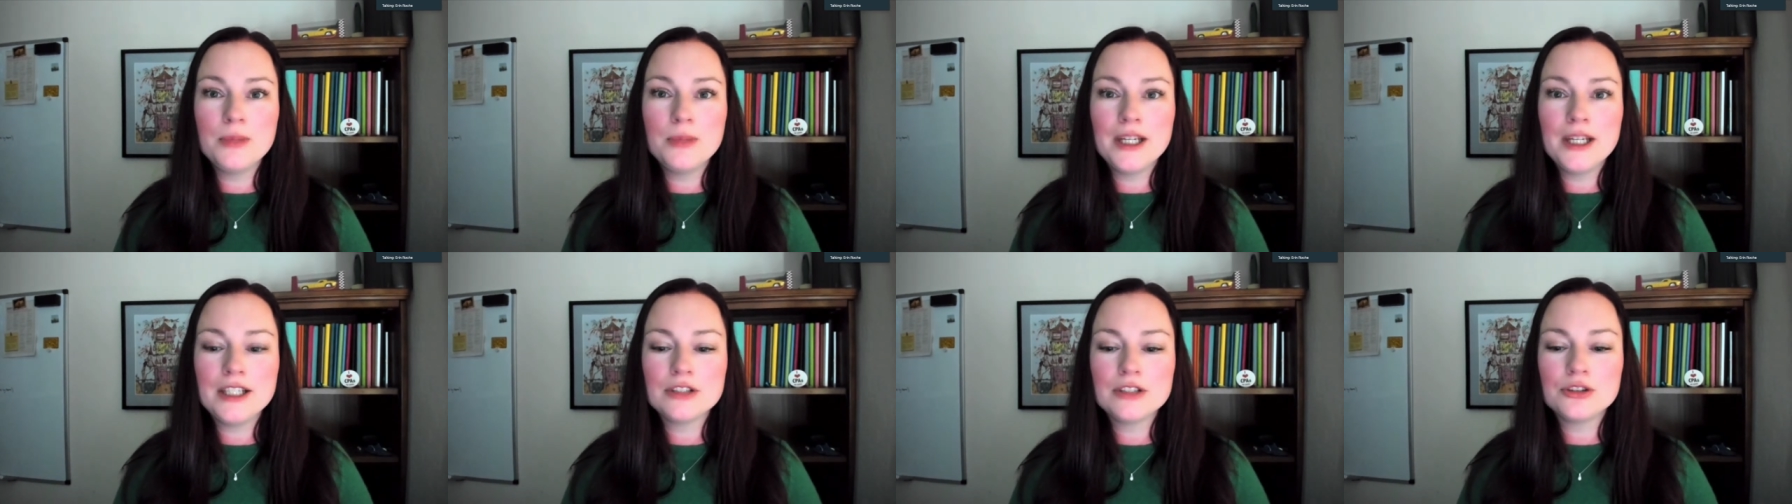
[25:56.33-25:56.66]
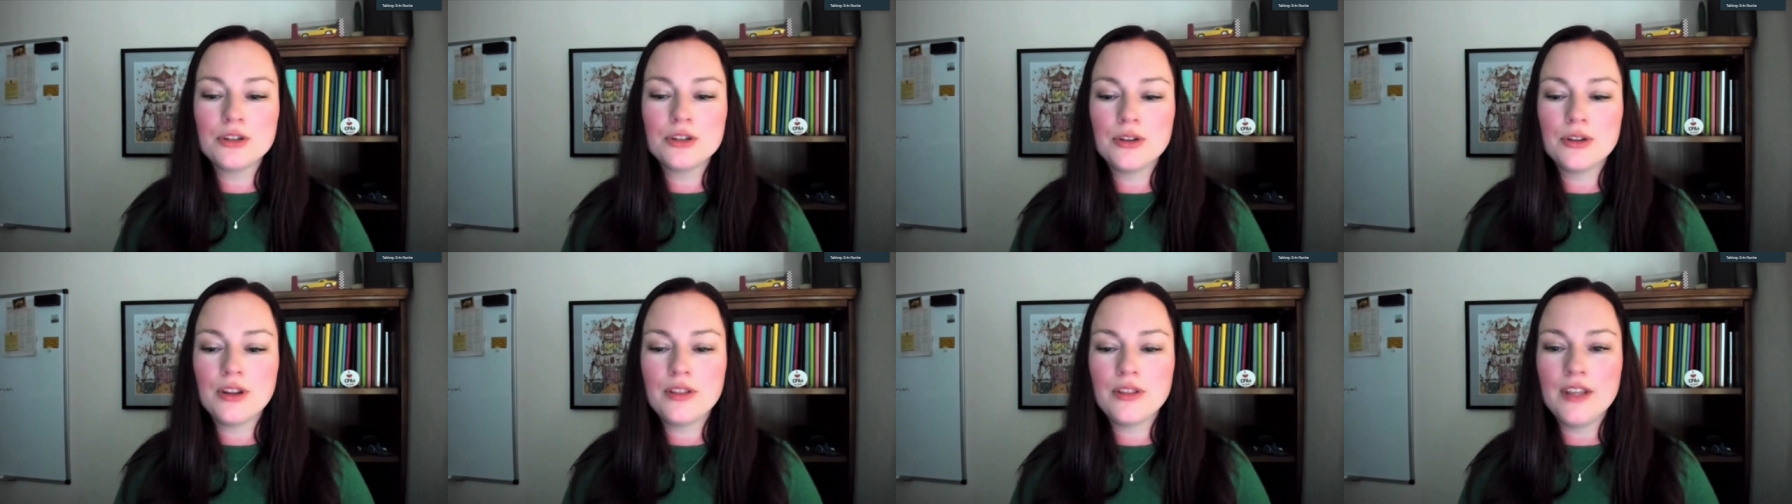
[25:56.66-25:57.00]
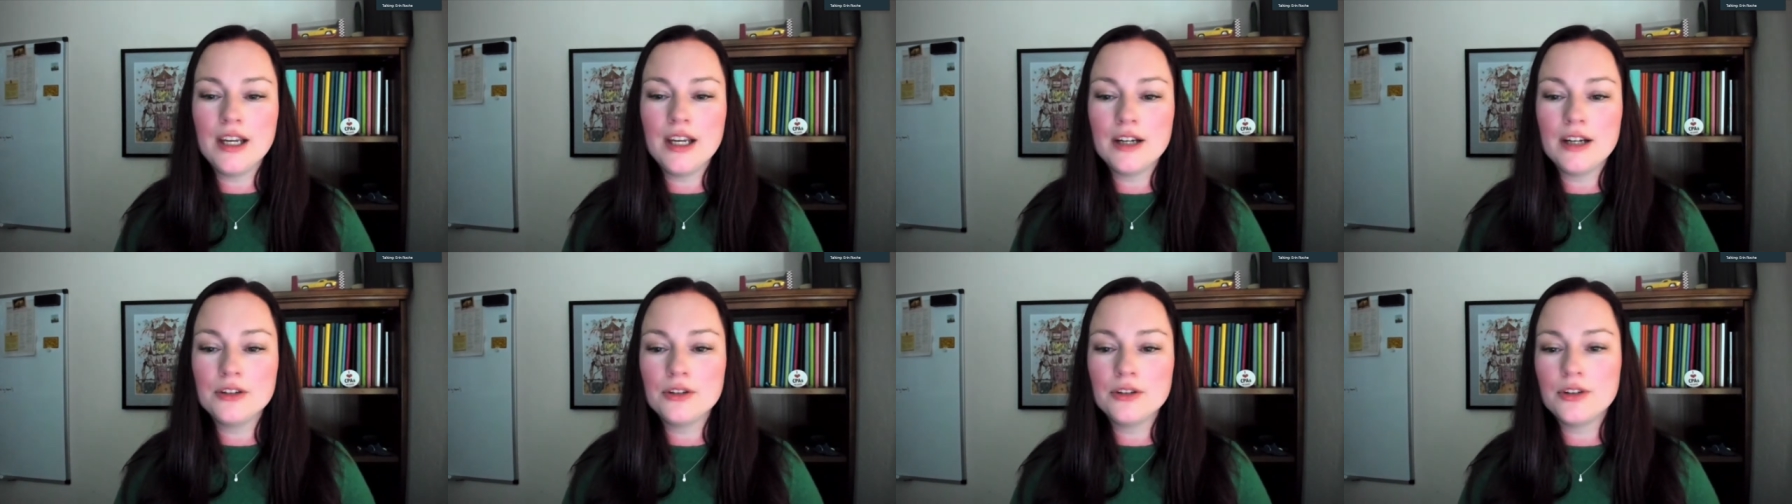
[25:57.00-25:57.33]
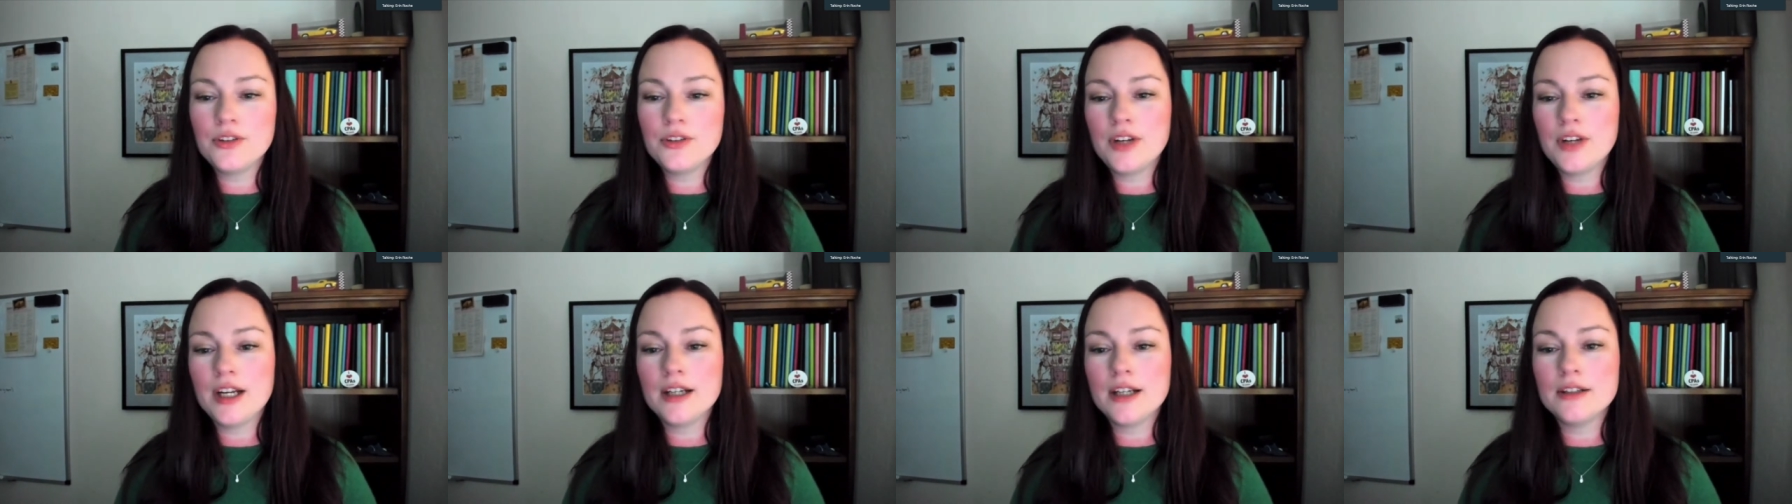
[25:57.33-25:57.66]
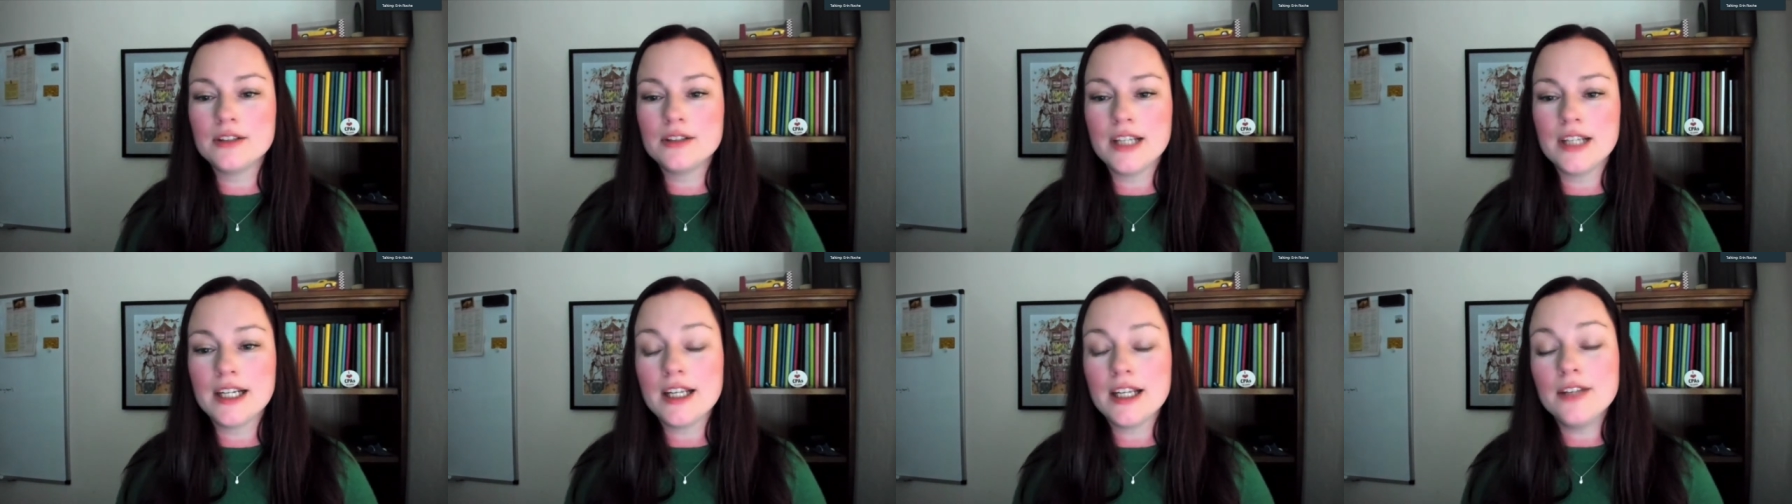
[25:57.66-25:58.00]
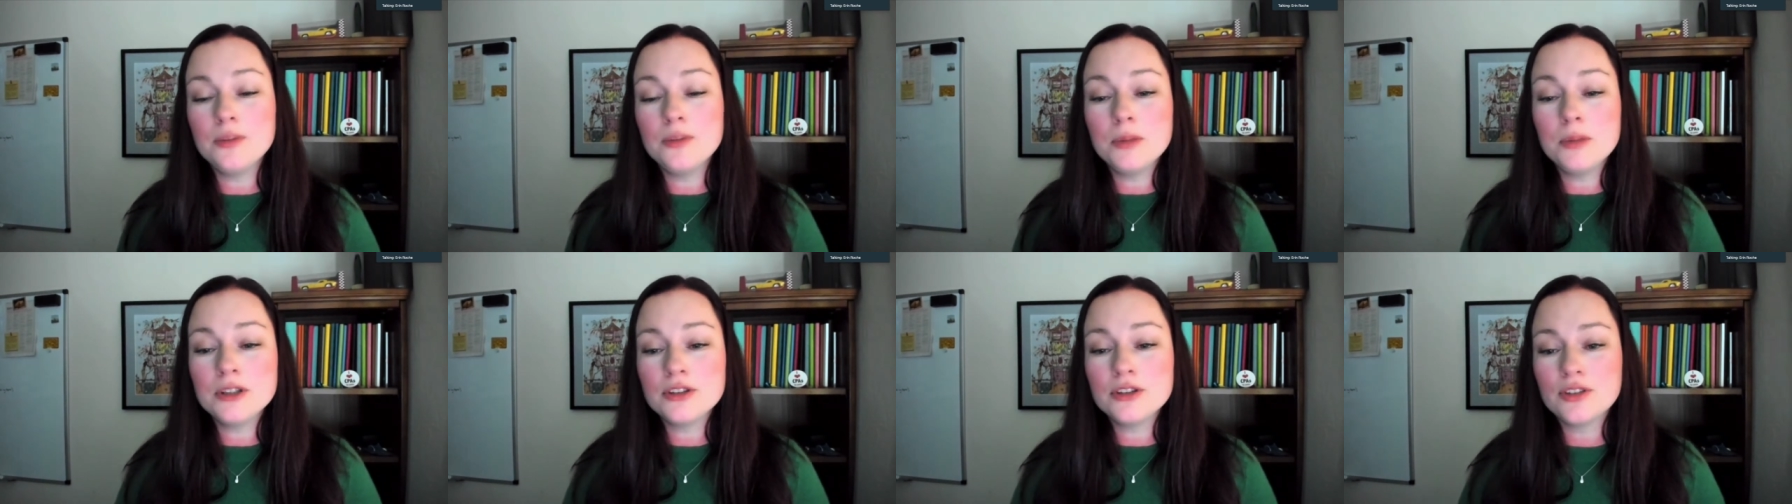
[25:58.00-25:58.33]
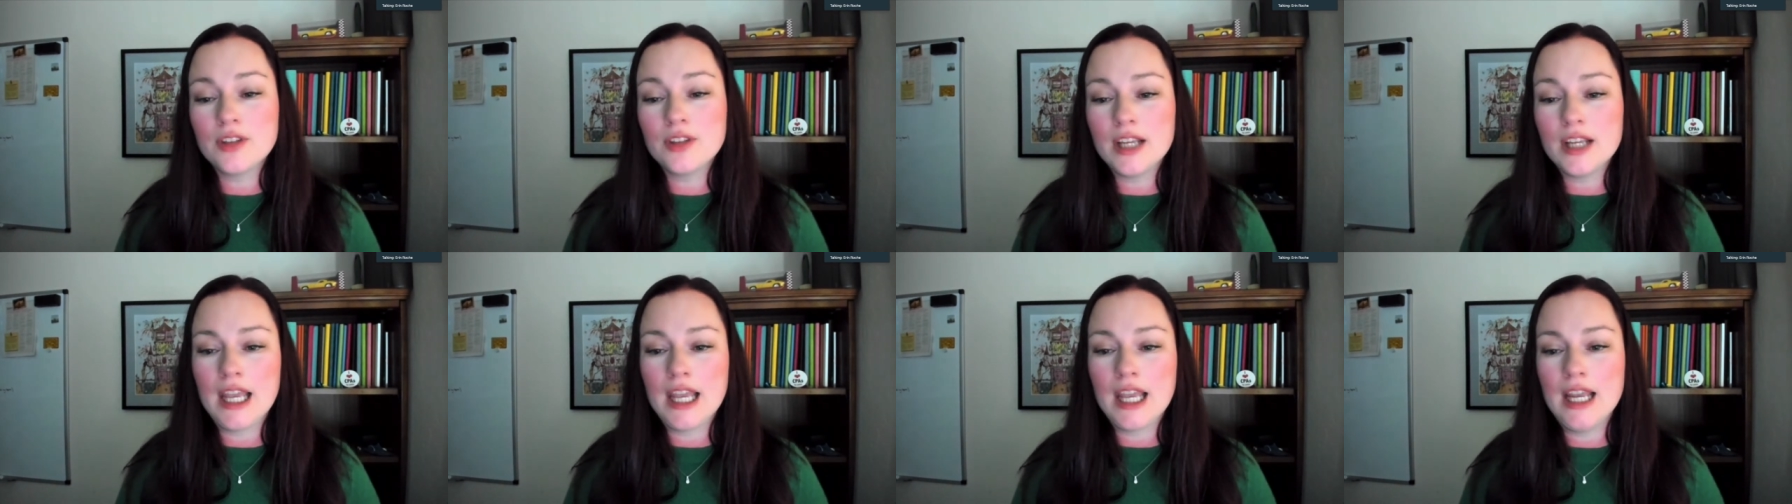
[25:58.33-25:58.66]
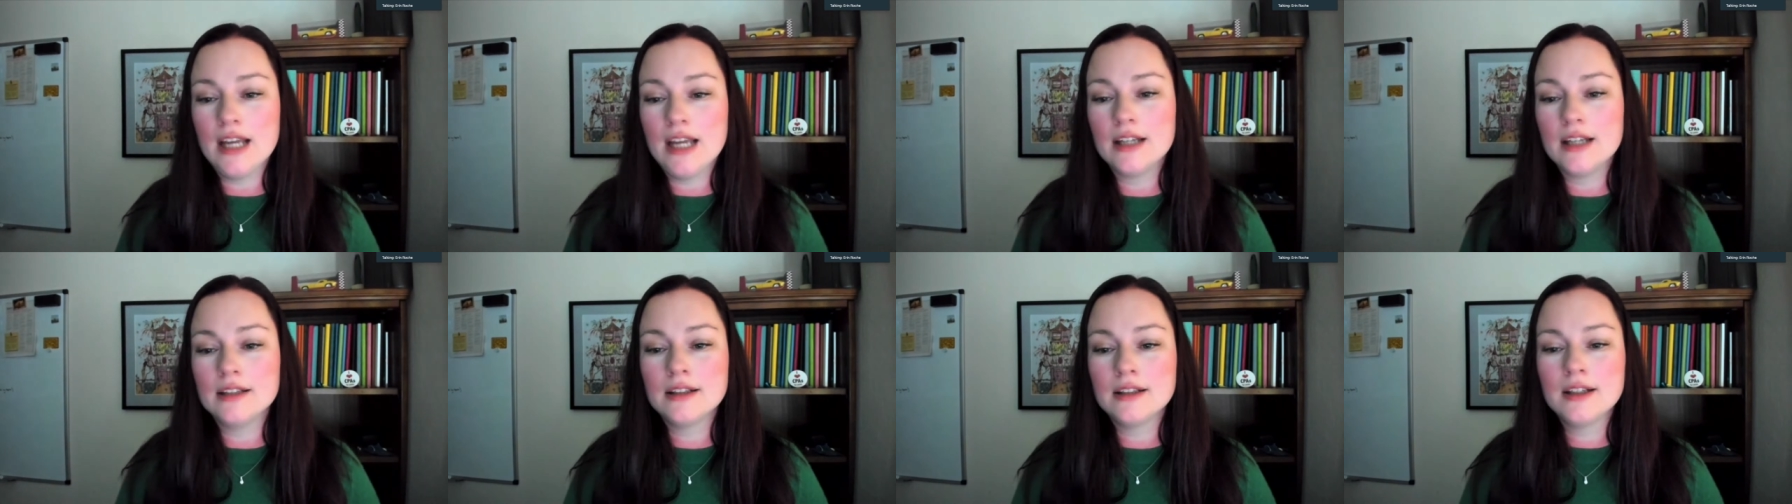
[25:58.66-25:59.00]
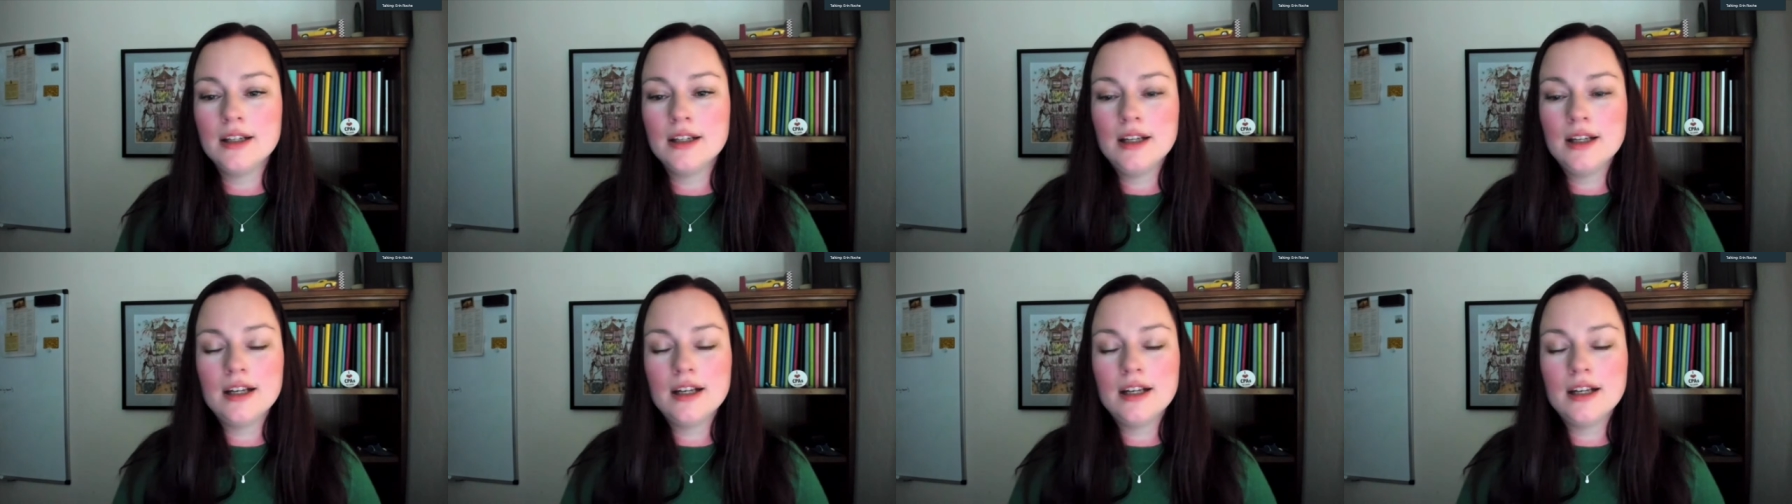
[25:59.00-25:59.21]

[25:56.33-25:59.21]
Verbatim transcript: Making sure that they understand as much as they can.